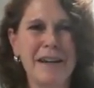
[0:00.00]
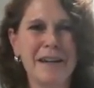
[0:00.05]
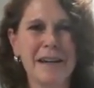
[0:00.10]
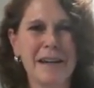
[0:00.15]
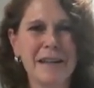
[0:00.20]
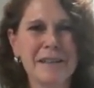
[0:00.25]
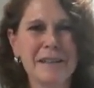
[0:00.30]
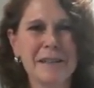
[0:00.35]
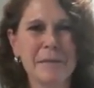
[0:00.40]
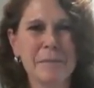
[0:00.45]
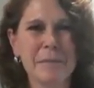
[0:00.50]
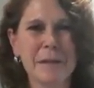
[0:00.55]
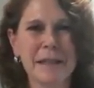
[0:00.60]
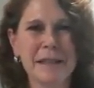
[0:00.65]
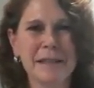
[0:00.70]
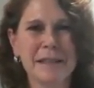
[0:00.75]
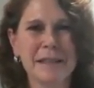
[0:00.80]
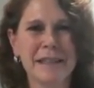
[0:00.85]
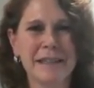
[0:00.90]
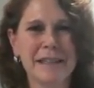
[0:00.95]
not
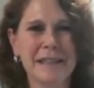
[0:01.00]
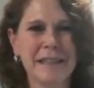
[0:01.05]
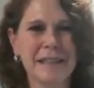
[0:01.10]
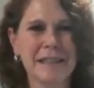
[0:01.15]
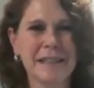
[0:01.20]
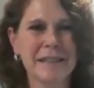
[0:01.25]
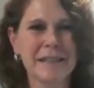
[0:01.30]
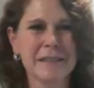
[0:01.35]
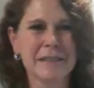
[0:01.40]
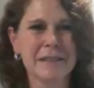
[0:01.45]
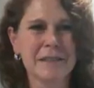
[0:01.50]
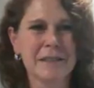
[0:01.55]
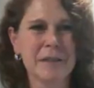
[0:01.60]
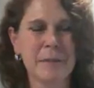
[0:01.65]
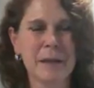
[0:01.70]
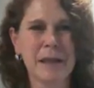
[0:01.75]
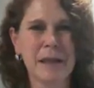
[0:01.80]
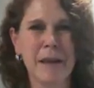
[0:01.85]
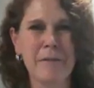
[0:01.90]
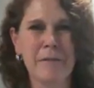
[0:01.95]
something that is to
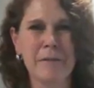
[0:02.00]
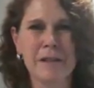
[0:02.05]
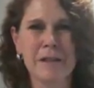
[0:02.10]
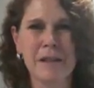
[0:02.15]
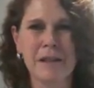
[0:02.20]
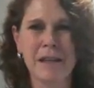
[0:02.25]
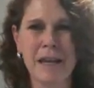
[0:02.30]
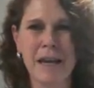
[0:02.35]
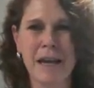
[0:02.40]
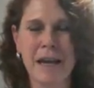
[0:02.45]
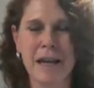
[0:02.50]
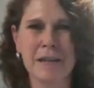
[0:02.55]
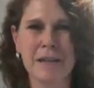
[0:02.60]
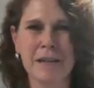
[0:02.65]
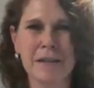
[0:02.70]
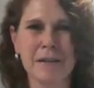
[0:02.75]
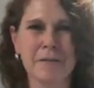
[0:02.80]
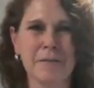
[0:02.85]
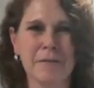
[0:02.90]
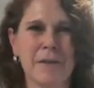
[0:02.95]
be left to the
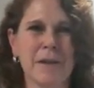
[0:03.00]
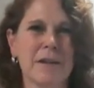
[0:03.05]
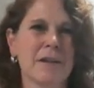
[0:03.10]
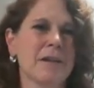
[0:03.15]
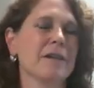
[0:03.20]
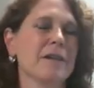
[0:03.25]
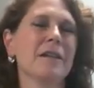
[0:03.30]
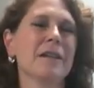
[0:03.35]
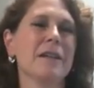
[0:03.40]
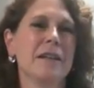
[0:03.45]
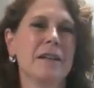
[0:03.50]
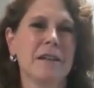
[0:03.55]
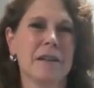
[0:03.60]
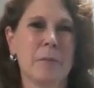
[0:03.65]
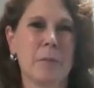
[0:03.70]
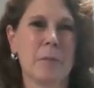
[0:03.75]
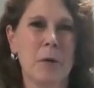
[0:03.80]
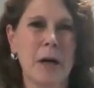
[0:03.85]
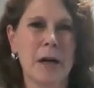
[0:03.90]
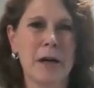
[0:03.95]
end of the
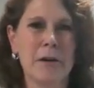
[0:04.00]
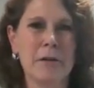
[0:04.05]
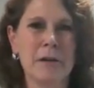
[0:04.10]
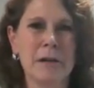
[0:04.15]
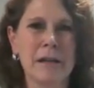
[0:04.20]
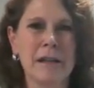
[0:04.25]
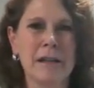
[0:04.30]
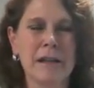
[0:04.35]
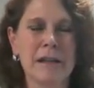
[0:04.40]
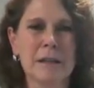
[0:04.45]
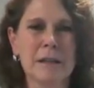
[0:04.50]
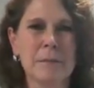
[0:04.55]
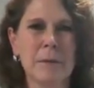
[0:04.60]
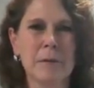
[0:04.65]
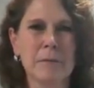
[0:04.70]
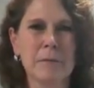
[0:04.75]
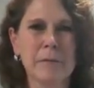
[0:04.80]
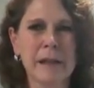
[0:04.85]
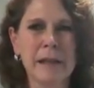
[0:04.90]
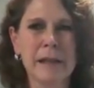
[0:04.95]
priority list,
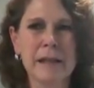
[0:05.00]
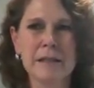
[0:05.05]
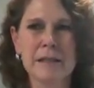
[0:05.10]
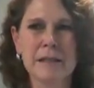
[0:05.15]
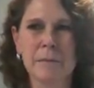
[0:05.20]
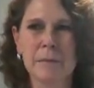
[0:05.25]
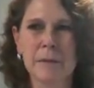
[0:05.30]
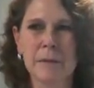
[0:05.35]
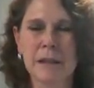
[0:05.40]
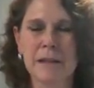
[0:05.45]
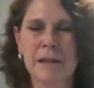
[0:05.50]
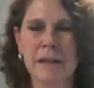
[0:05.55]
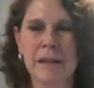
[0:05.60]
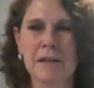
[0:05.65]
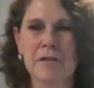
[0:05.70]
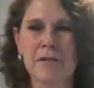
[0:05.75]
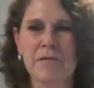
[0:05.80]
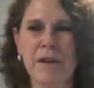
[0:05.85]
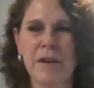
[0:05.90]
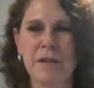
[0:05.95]
but really something that
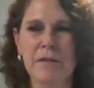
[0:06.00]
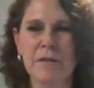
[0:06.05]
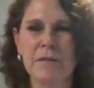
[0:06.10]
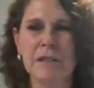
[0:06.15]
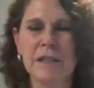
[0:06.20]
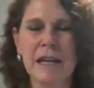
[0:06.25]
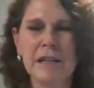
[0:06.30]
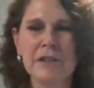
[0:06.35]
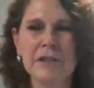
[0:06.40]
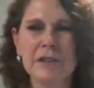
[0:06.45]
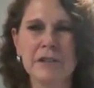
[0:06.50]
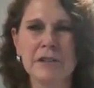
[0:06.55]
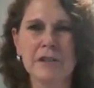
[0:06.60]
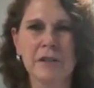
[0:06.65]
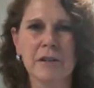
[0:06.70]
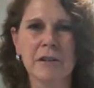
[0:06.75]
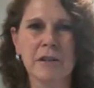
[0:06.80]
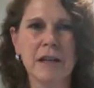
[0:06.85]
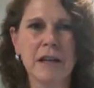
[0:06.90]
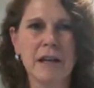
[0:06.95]
is
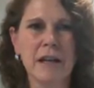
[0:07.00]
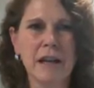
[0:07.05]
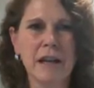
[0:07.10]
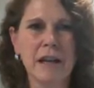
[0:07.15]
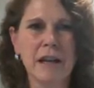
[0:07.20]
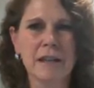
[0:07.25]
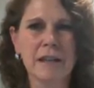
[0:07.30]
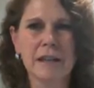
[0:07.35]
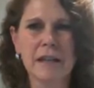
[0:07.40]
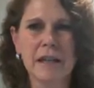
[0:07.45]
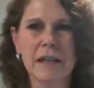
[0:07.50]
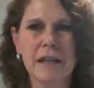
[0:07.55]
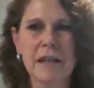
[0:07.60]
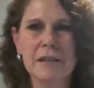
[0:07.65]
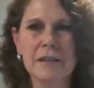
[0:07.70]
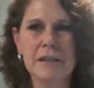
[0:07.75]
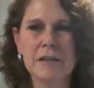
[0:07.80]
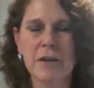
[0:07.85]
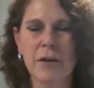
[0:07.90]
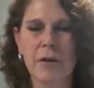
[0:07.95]
foundational and the
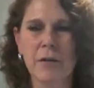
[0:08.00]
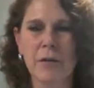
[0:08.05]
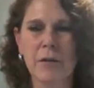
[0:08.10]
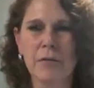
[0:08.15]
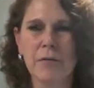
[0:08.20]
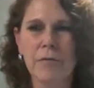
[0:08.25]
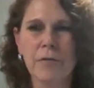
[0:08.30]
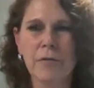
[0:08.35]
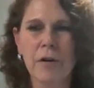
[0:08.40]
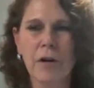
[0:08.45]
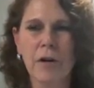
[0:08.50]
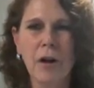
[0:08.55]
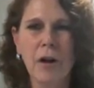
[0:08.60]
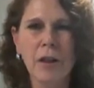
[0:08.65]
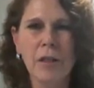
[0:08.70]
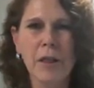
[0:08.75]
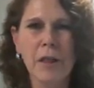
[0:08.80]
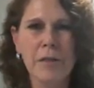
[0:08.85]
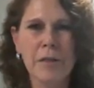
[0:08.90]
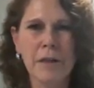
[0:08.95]
keystone for
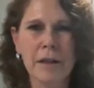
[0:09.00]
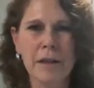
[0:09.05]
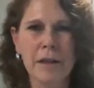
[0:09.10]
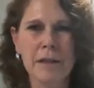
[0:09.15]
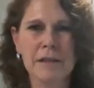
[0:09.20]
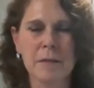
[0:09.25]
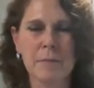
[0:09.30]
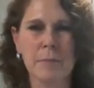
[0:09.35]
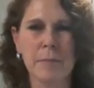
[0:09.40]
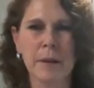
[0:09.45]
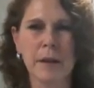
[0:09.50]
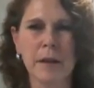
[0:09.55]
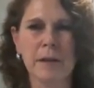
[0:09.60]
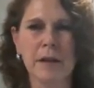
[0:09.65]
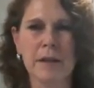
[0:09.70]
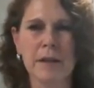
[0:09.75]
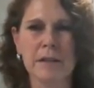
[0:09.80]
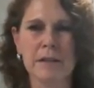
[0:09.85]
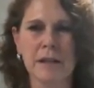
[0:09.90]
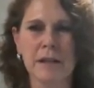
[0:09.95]
all the things that build
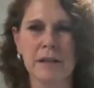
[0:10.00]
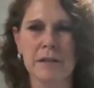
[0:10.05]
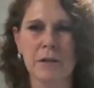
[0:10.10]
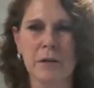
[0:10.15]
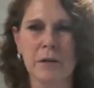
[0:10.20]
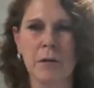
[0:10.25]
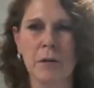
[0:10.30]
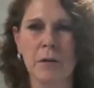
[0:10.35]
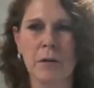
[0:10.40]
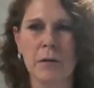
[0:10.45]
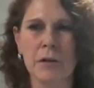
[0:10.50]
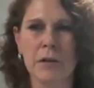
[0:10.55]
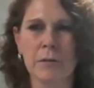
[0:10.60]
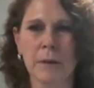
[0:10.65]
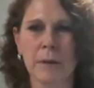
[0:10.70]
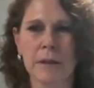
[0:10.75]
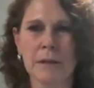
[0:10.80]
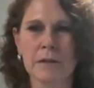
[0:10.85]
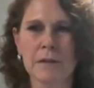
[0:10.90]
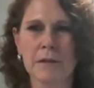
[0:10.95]
us into whole
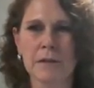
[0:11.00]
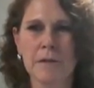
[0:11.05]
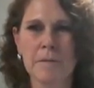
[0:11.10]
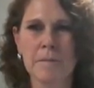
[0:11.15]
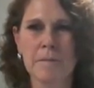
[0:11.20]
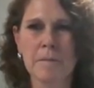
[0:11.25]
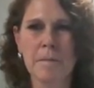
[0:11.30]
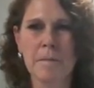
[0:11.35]
humans.